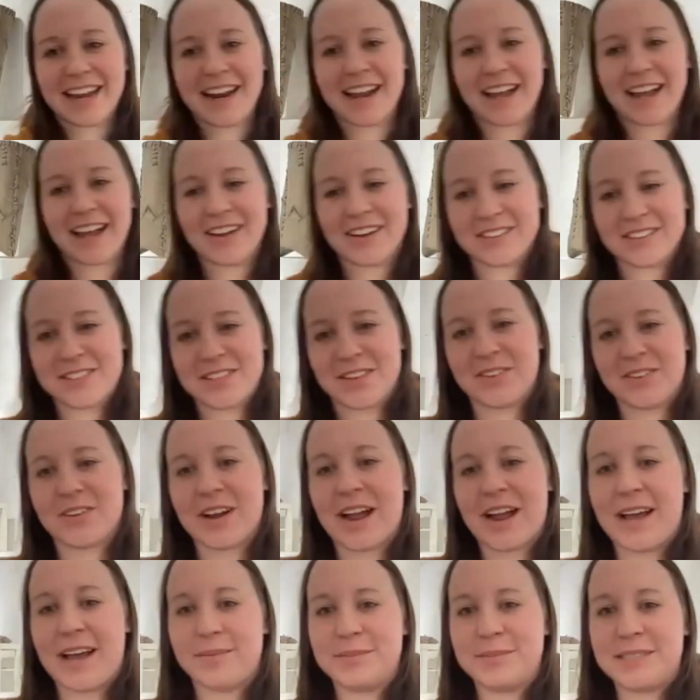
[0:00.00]
I also
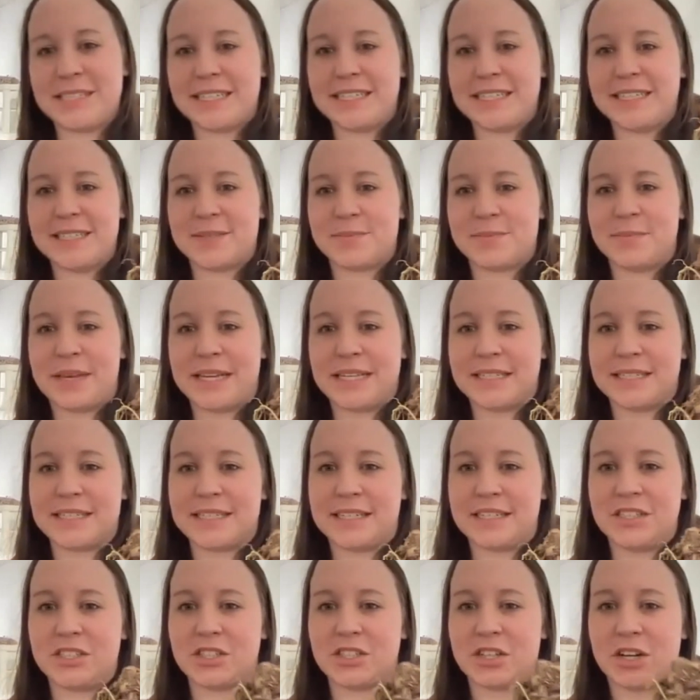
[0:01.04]
grabbed his
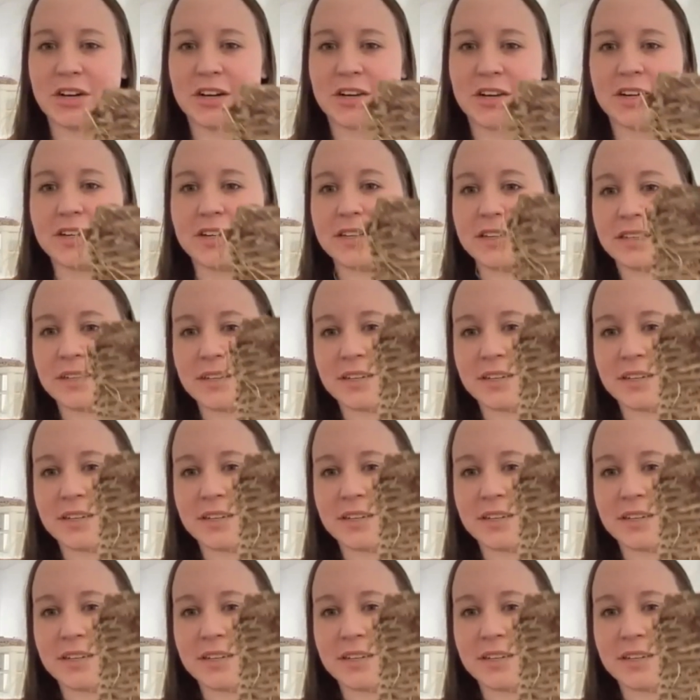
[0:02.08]
mason jar.